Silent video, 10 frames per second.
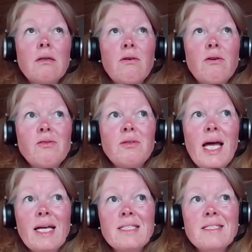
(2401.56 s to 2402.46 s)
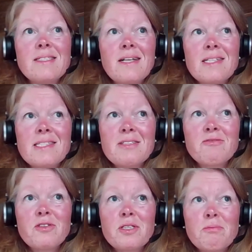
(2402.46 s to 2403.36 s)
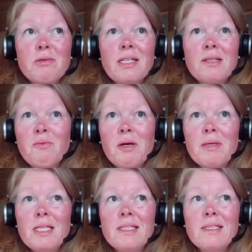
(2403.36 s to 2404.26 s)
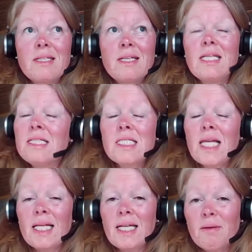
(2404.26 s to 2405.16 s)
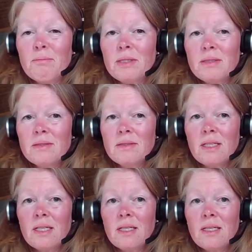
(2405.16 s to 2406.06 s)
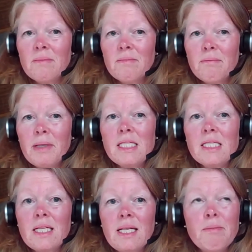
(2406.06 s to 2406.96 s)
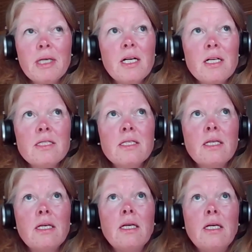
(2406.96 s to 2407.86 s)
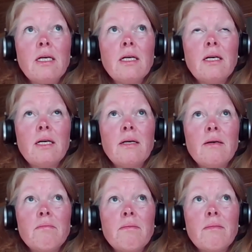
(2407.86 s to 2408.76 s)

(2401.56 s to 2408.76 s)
all exercises for the pregnant women in standing up, basically because it's